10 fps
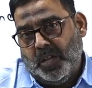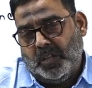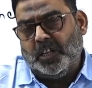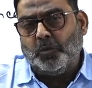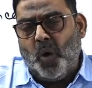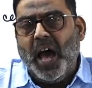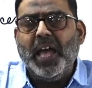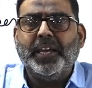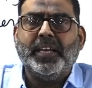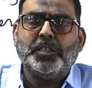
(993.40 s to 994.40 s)
That
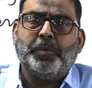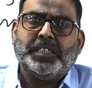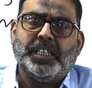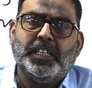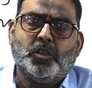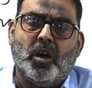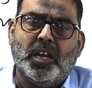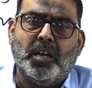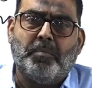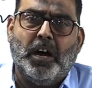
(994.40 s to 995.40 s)
why he is basically
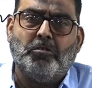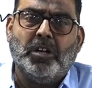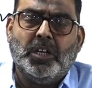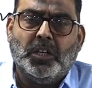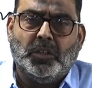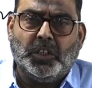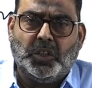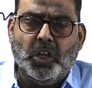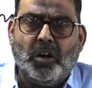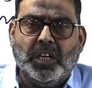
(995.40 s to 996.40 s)
talking about the
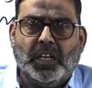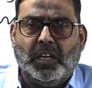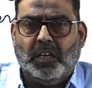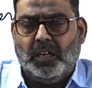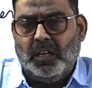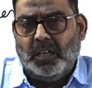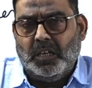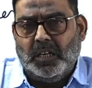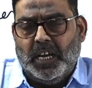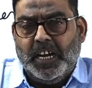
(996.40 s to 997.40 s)
theoretical,
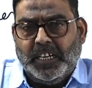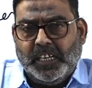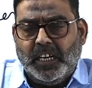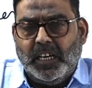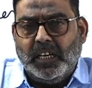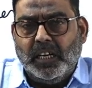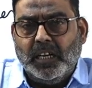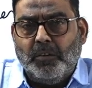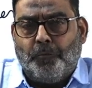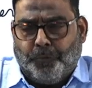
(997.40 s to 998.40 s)
analytical
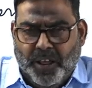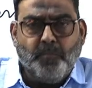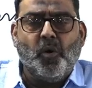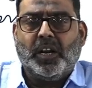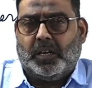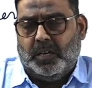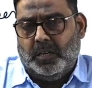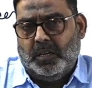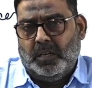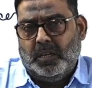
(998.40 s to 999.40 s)
framework
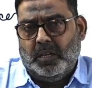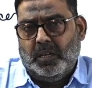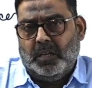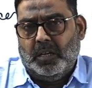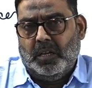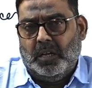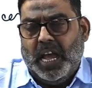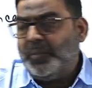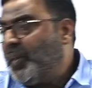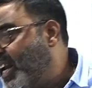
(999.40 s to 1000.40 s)

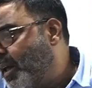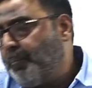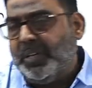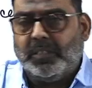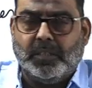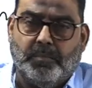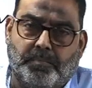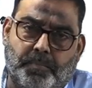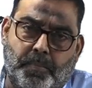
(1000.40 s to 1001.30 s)
and then empiricism.